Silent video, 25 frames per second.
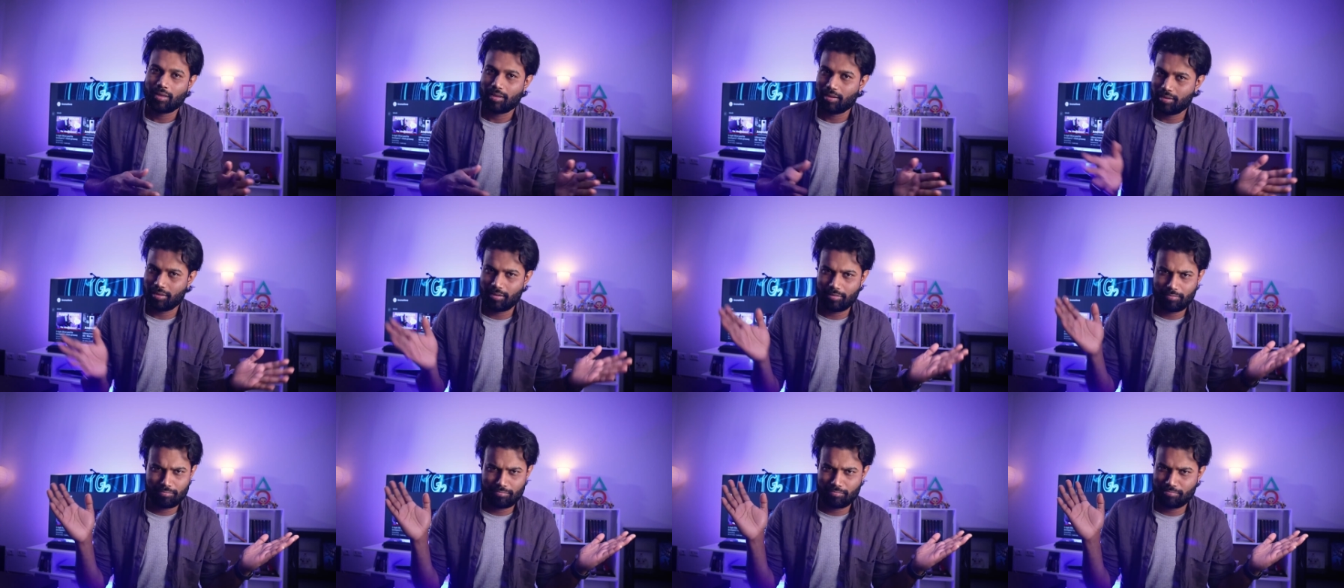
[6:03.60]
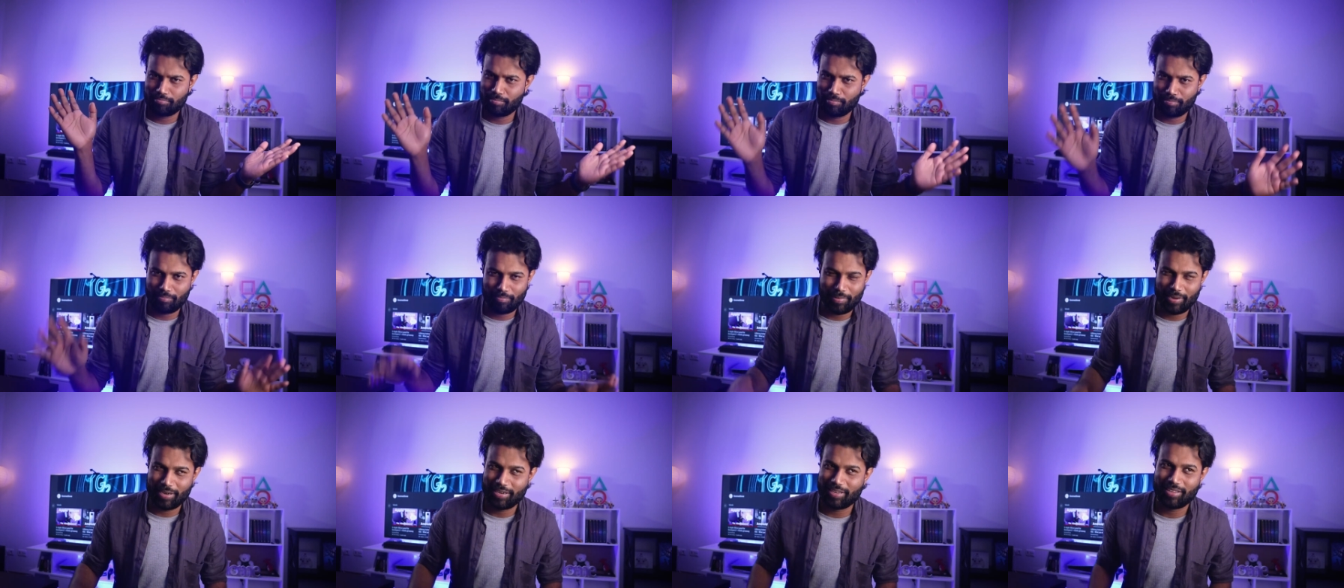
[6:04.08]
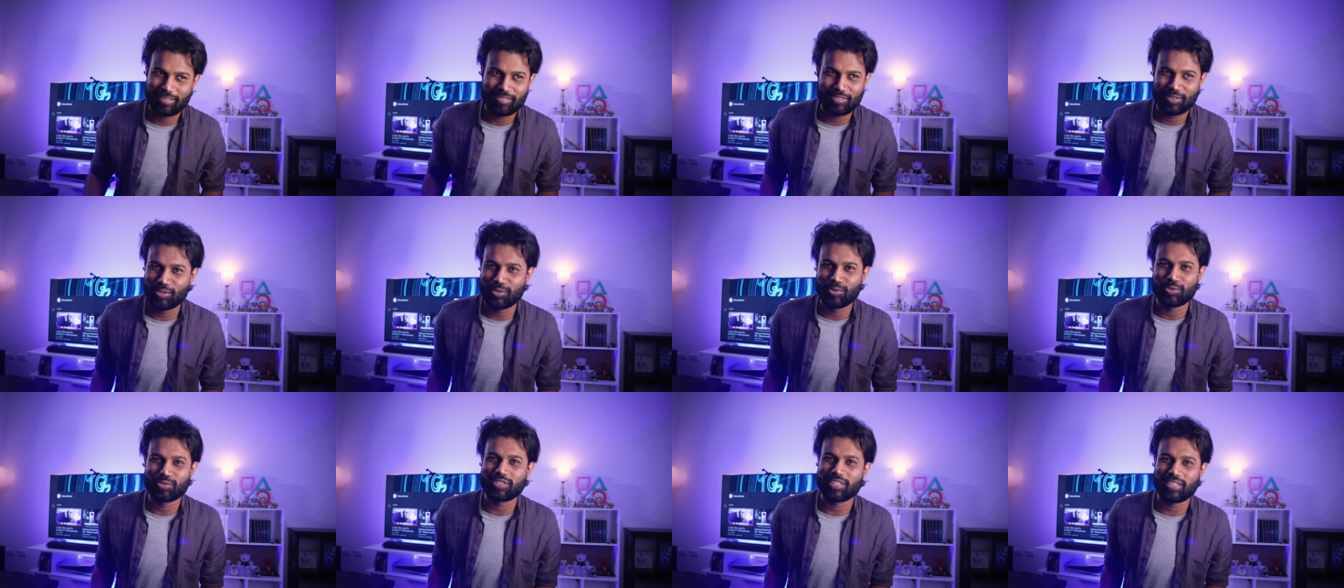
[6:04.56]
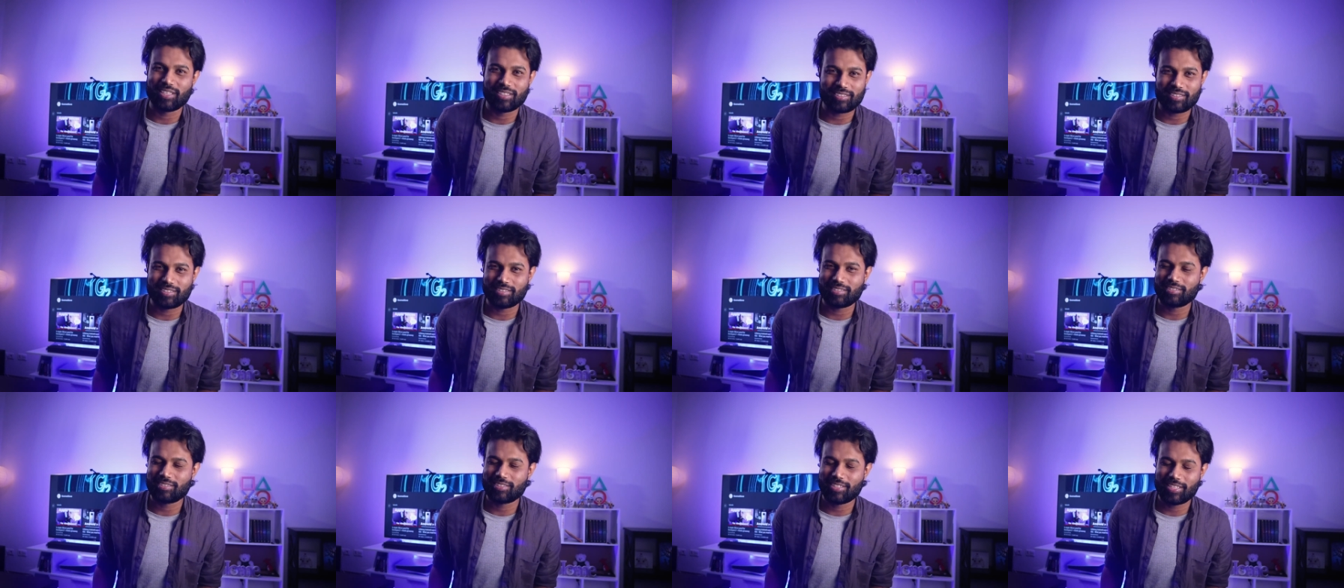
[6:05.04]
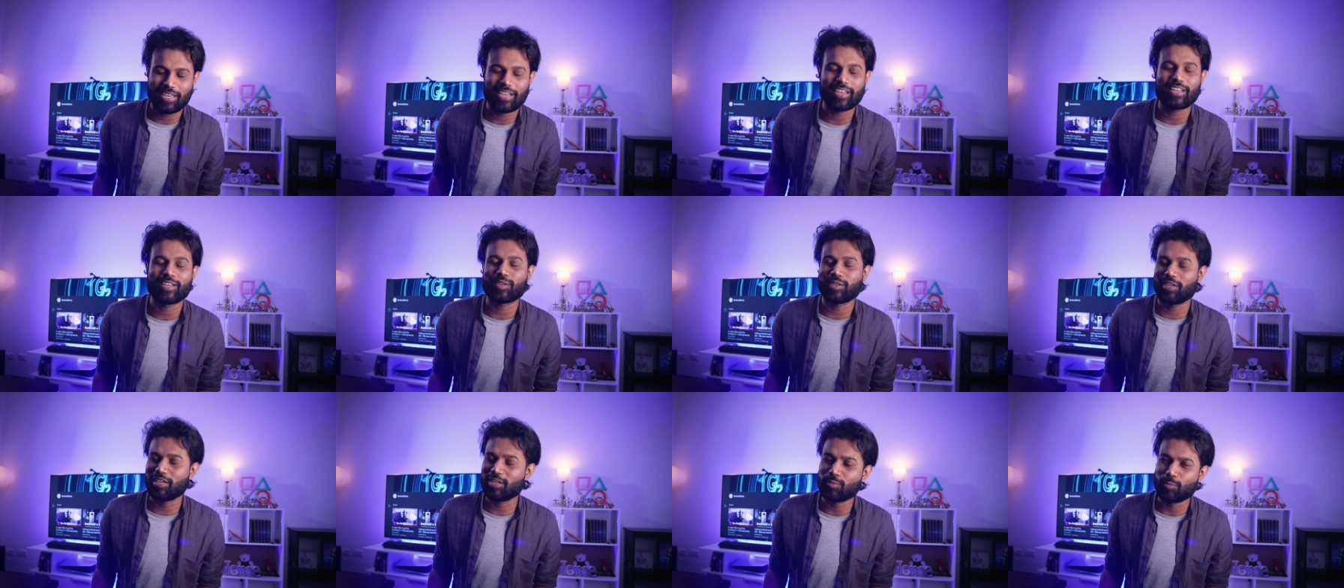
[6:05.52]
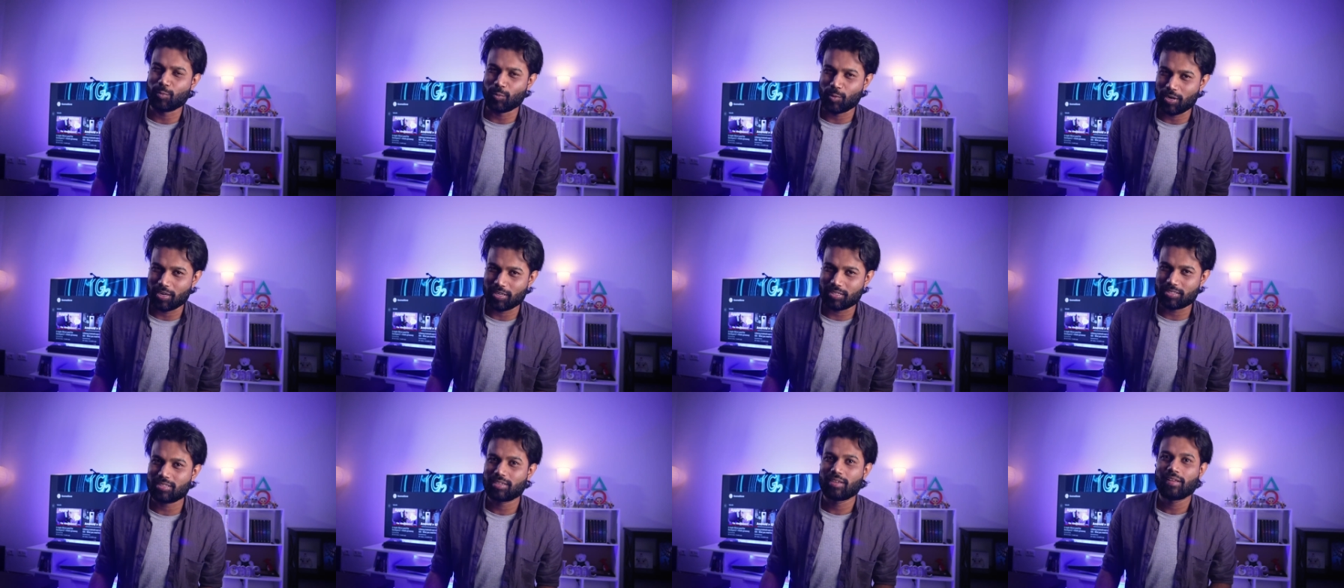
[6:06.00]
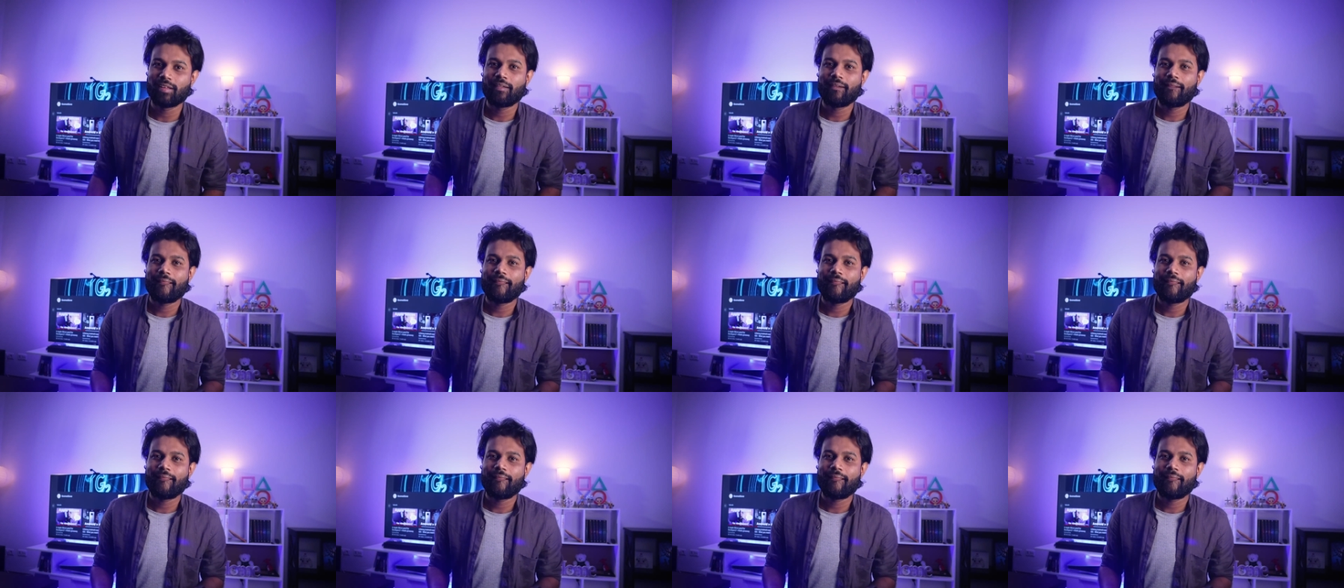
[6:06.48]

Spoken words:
and many other use cases. Yeah, it works.